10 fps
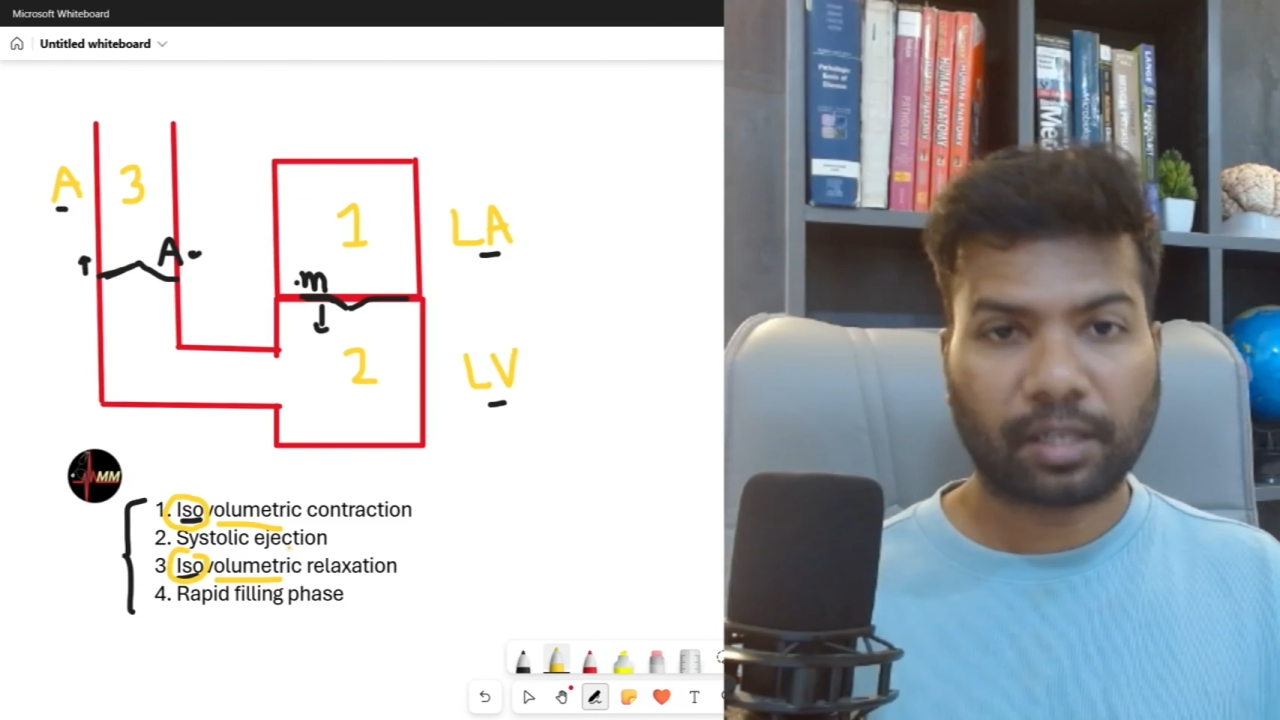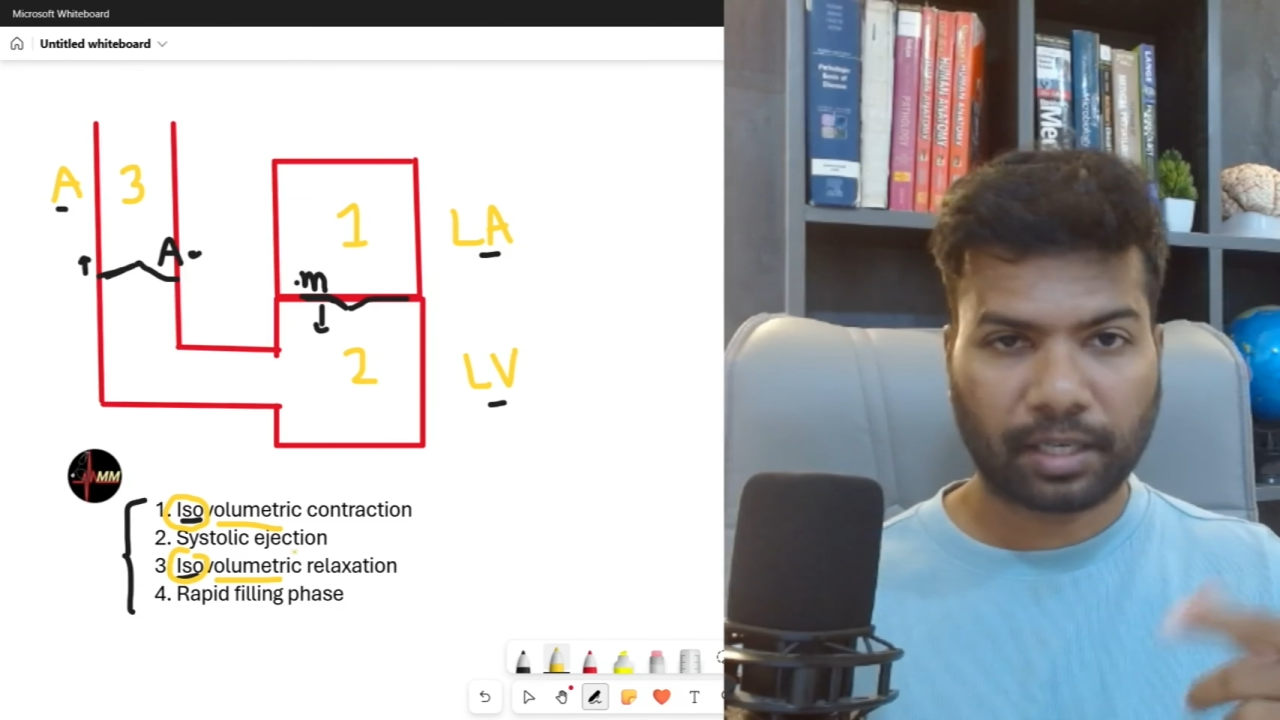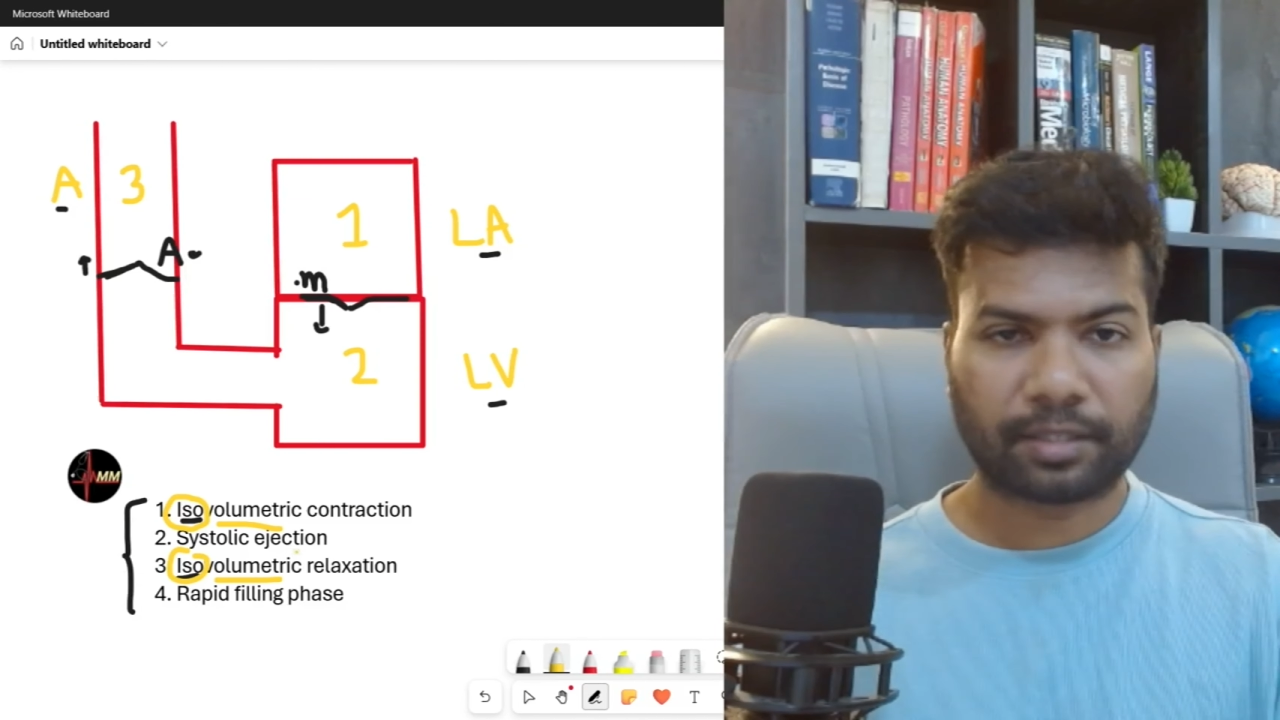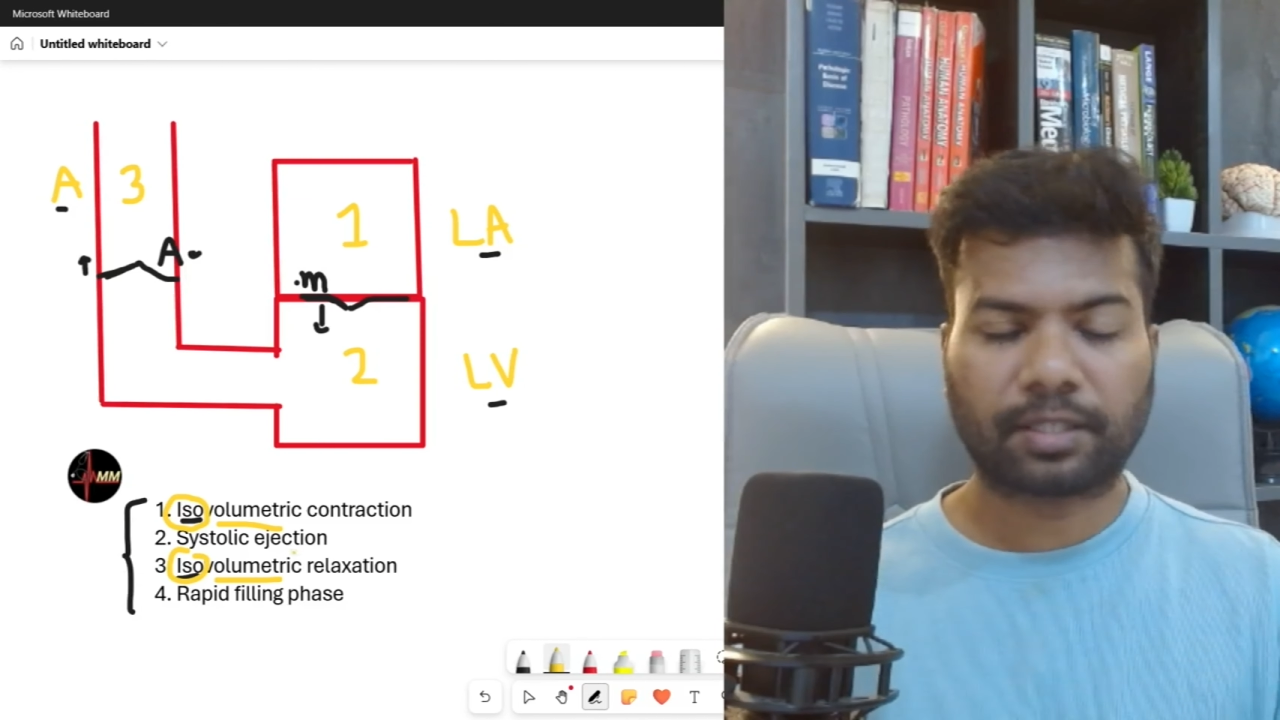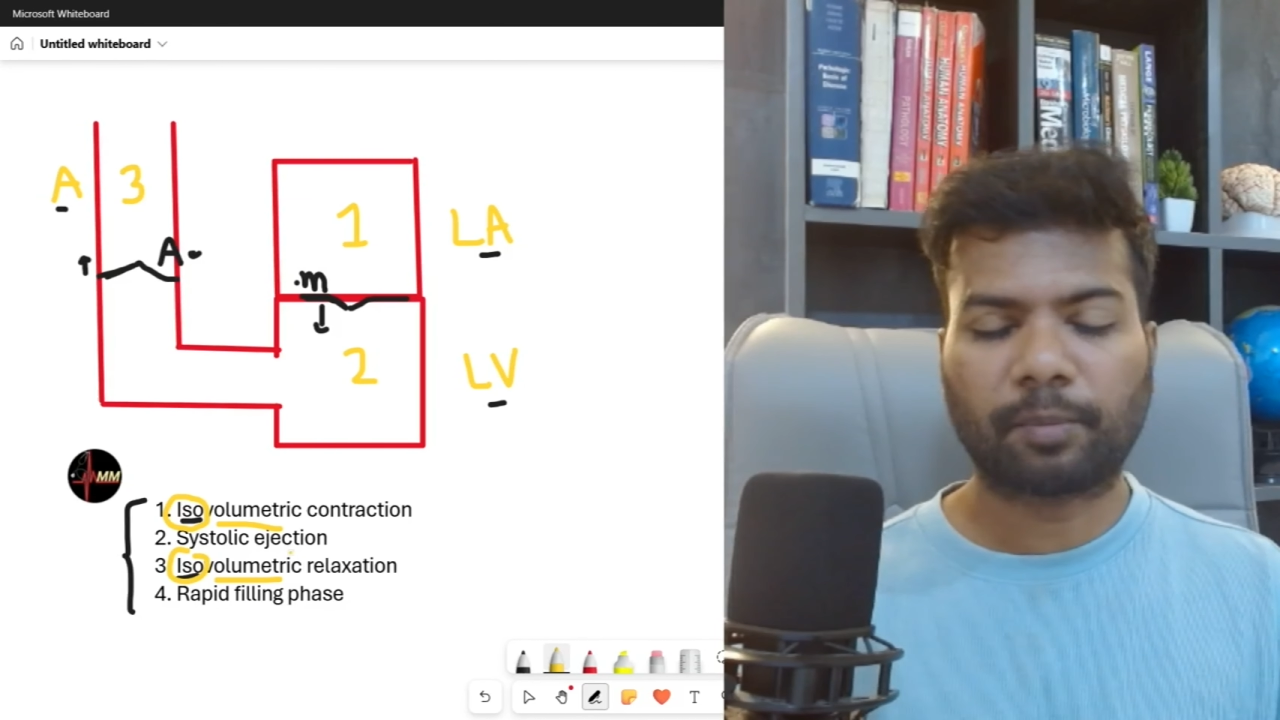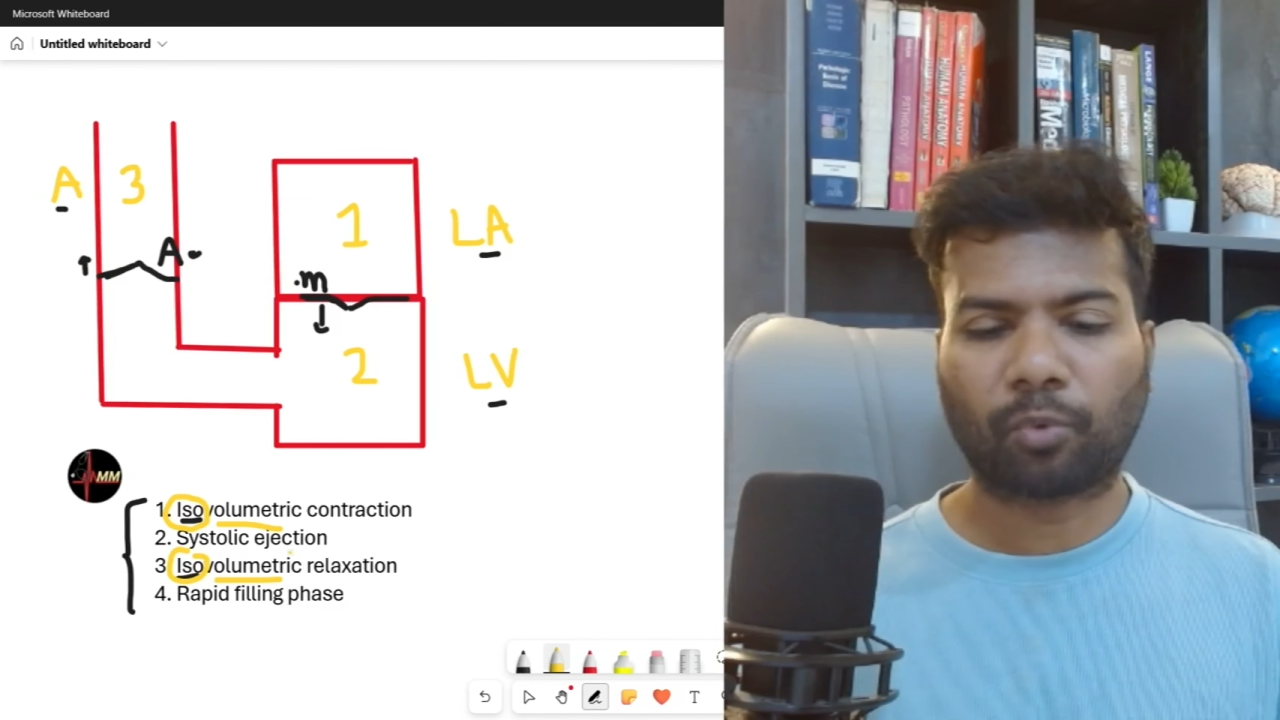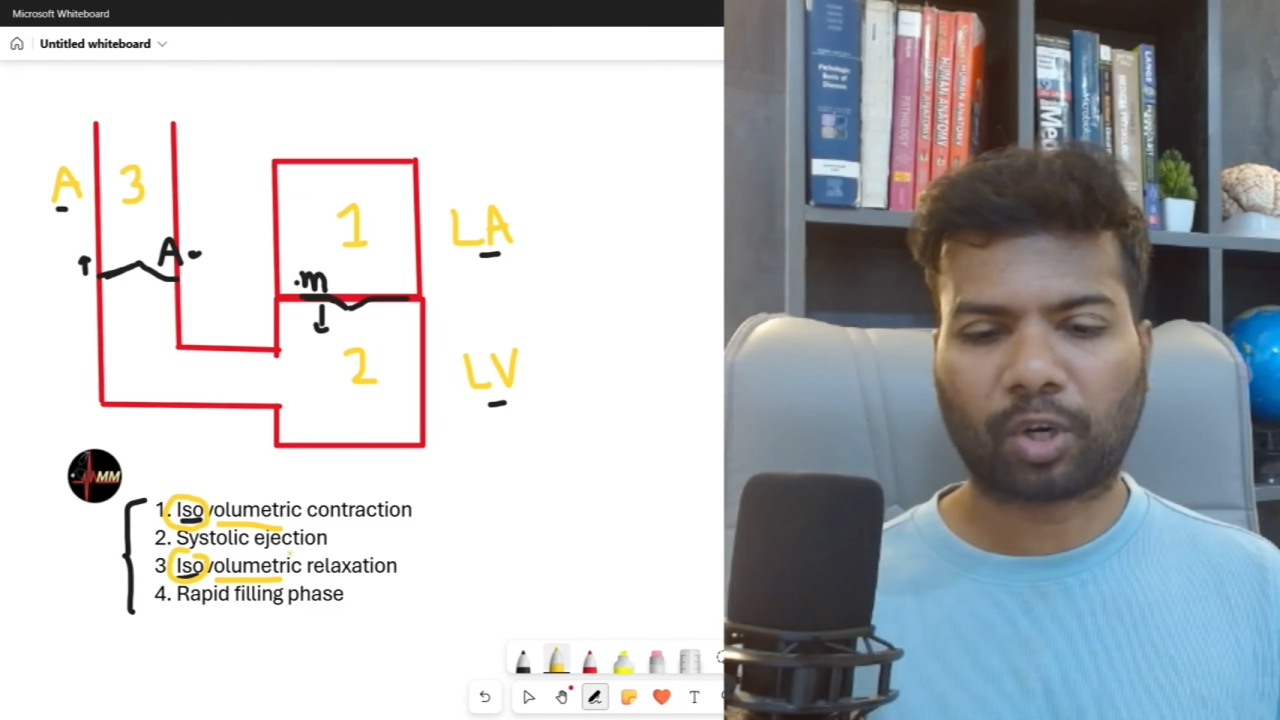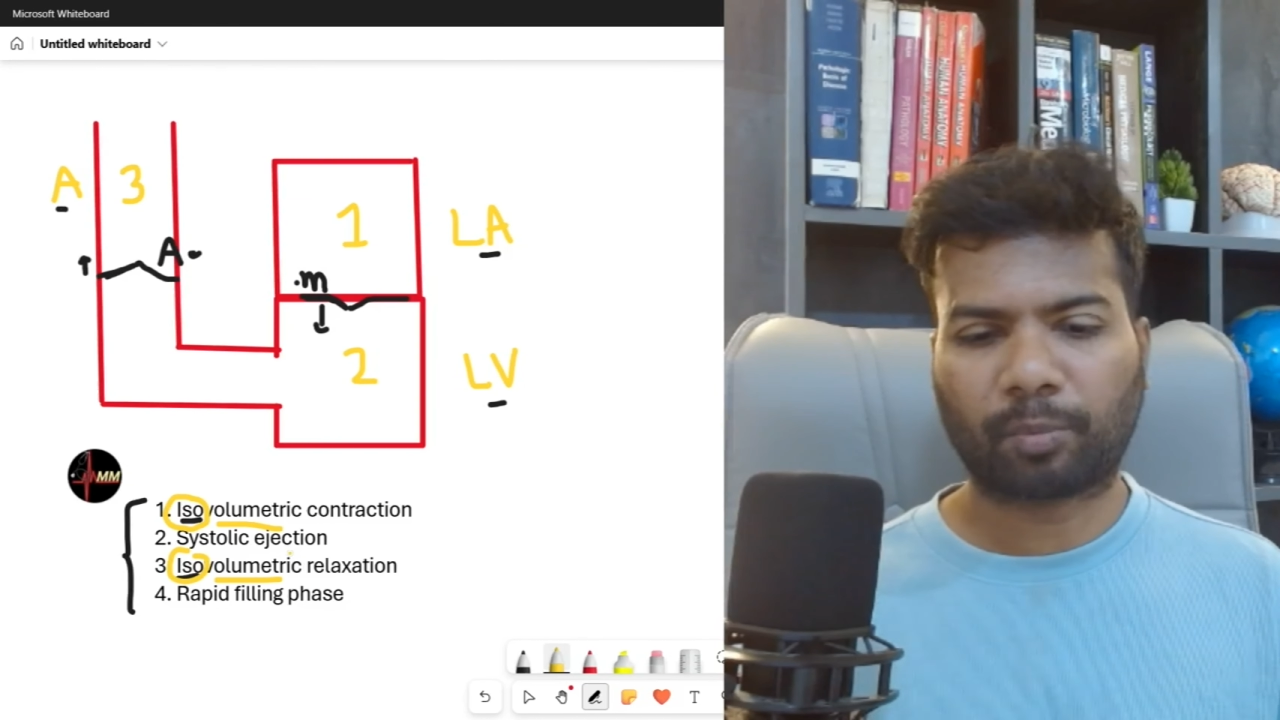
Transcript: Let's see more